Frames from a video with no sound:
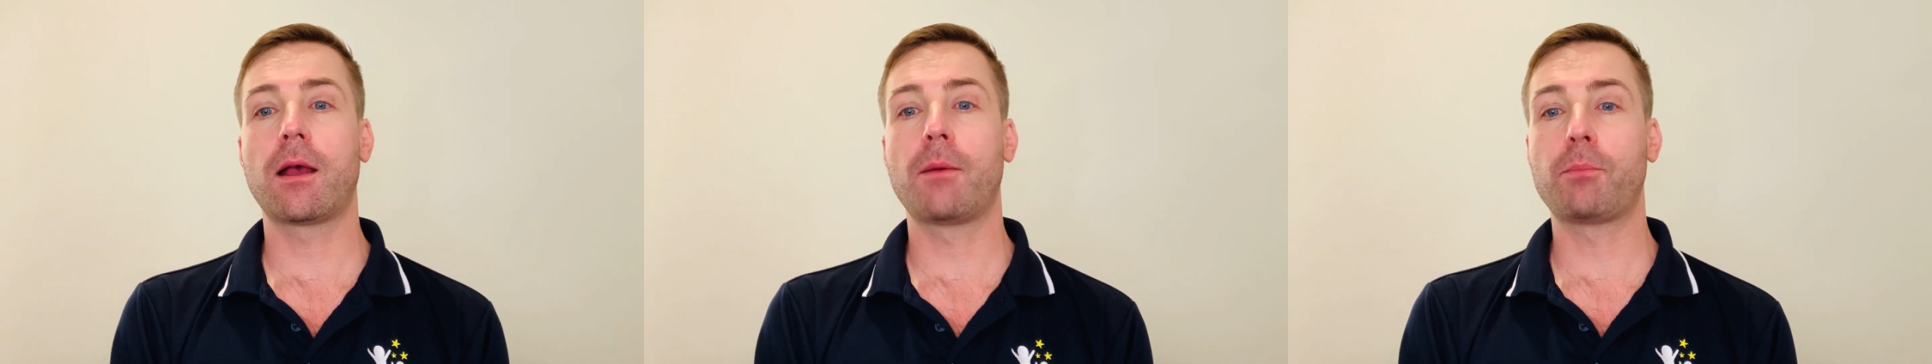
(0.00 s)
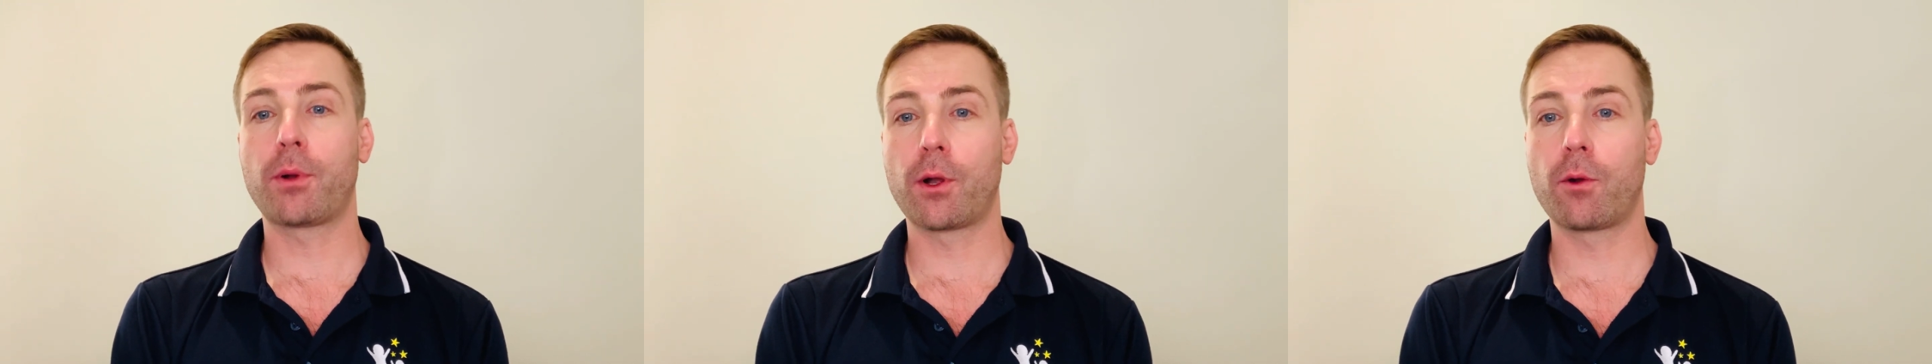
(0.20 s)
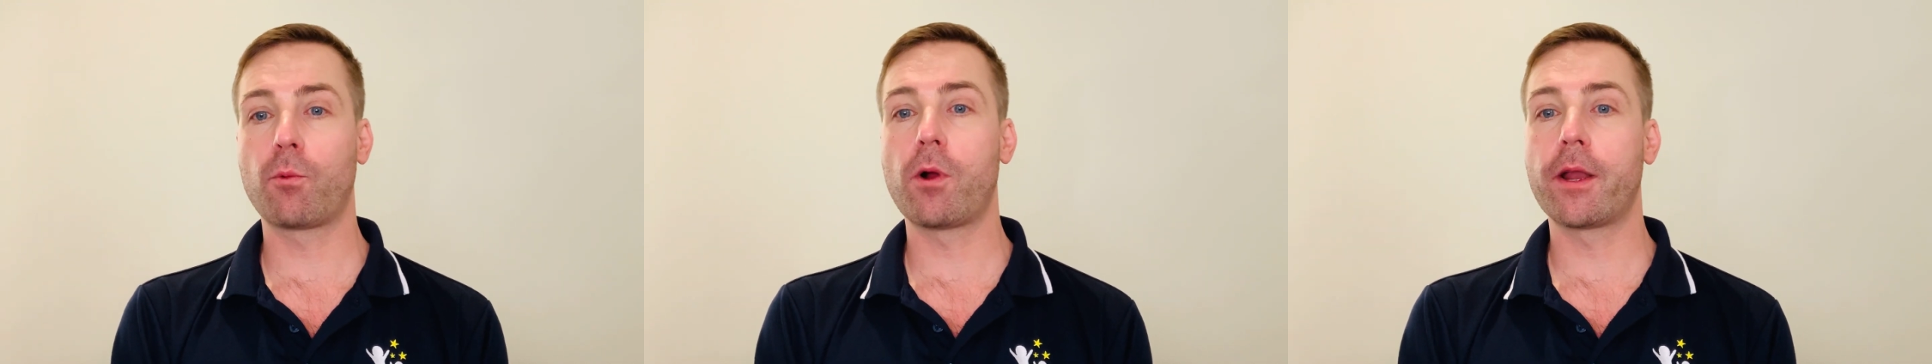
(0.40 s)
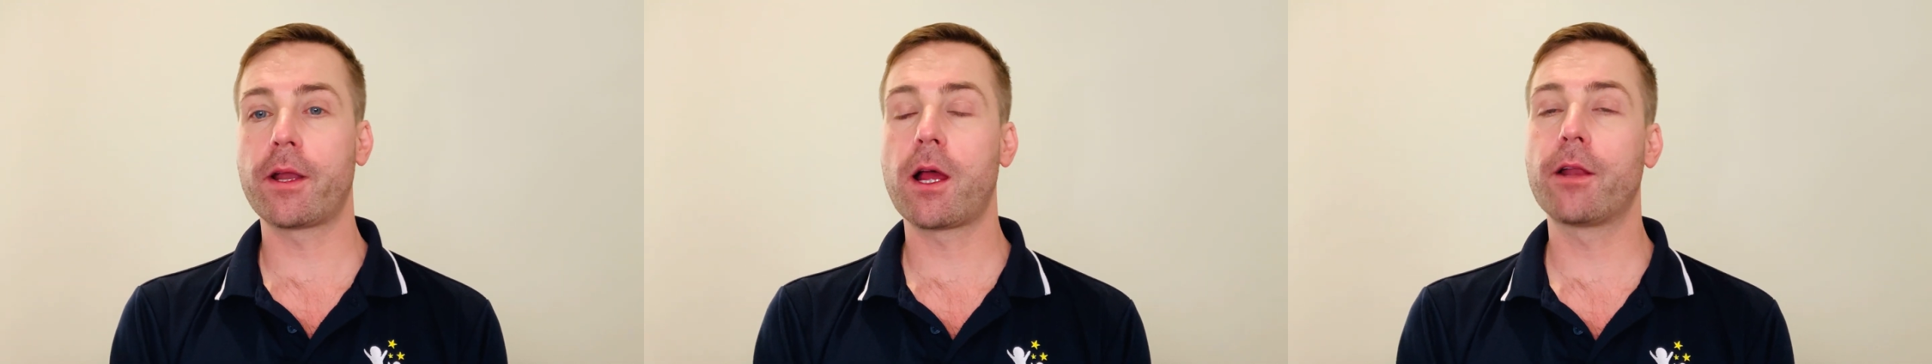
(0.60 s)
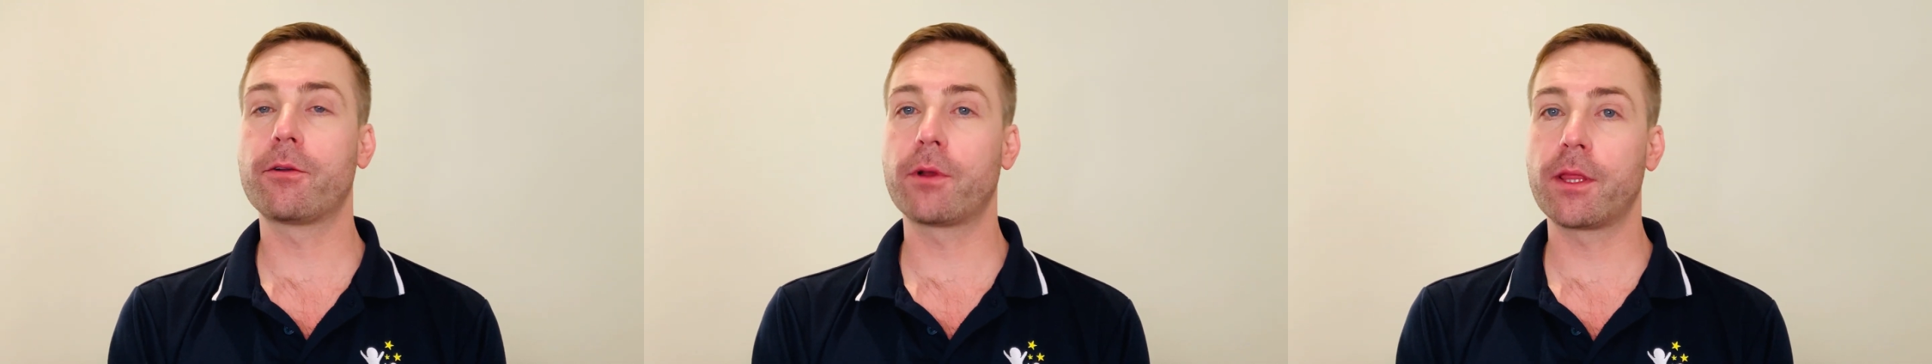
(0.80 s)
per
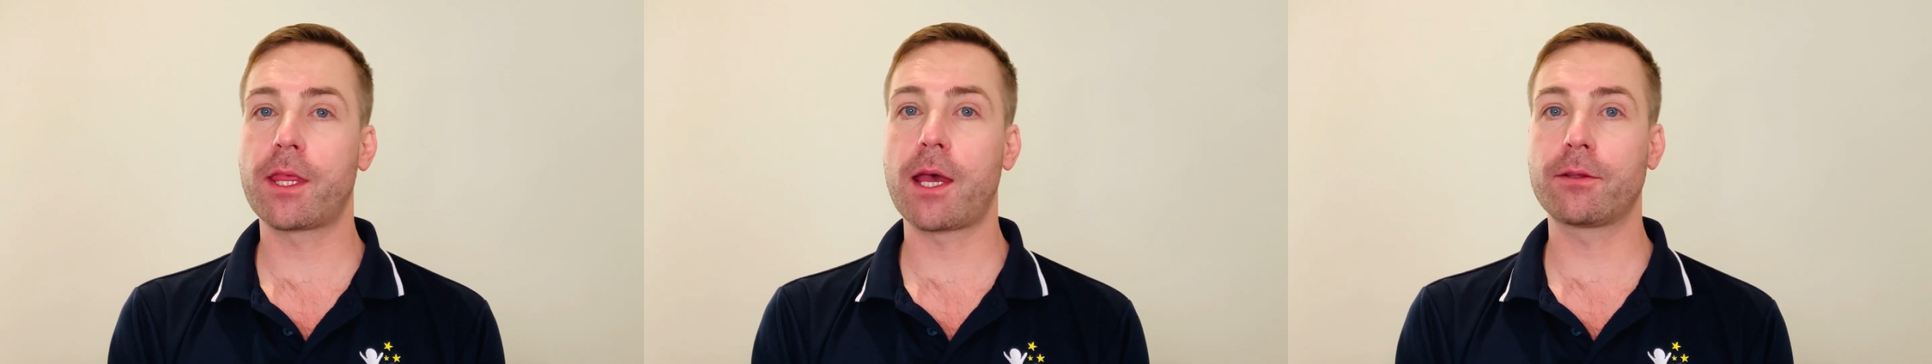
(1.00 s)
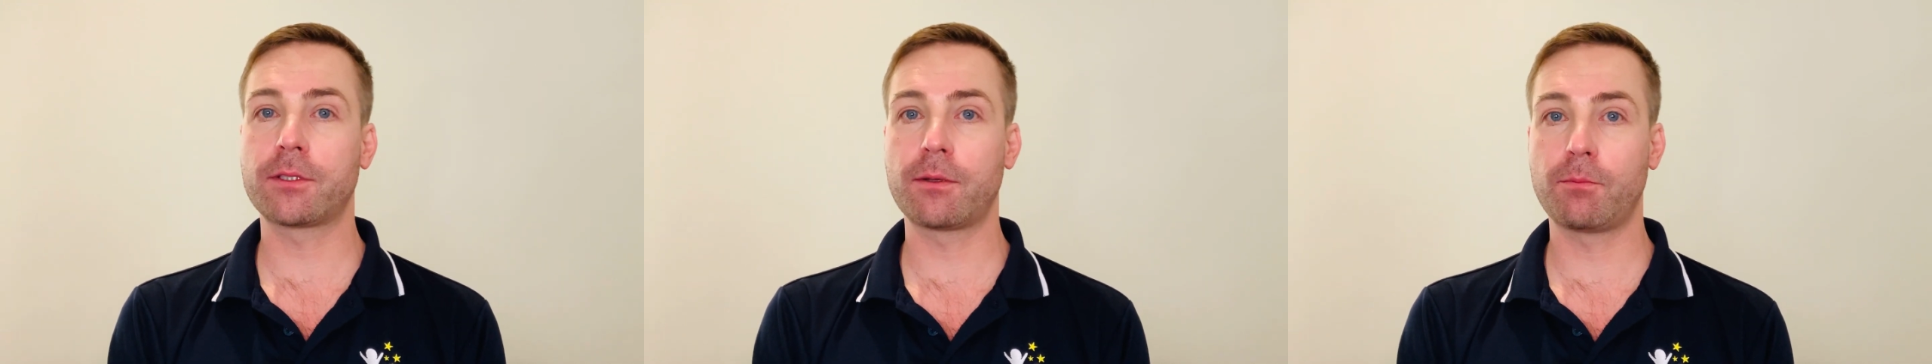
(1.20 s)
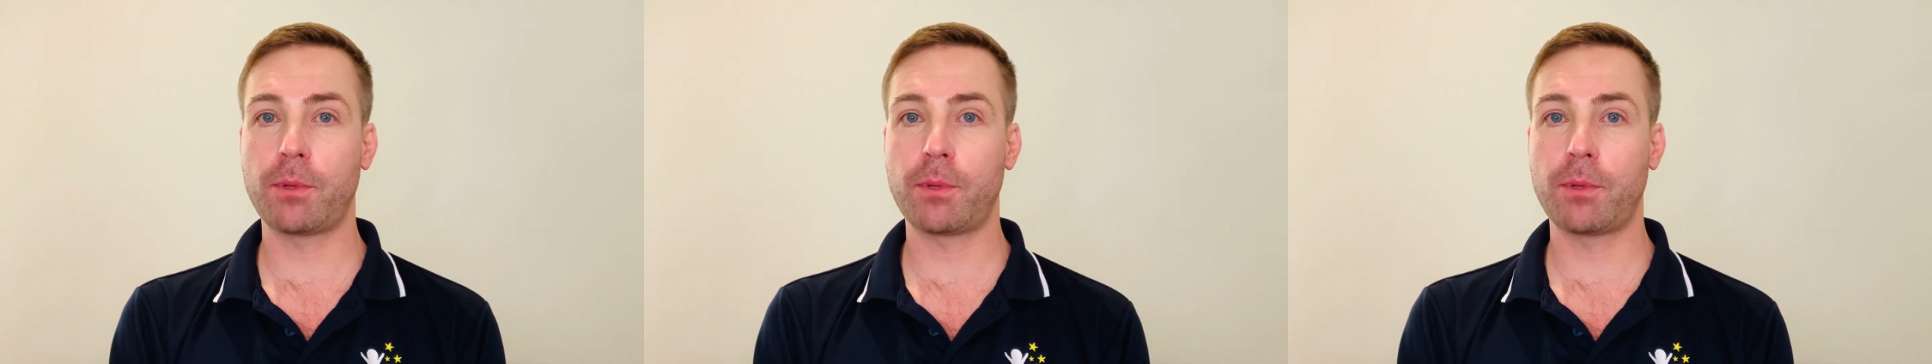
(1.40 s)
100,000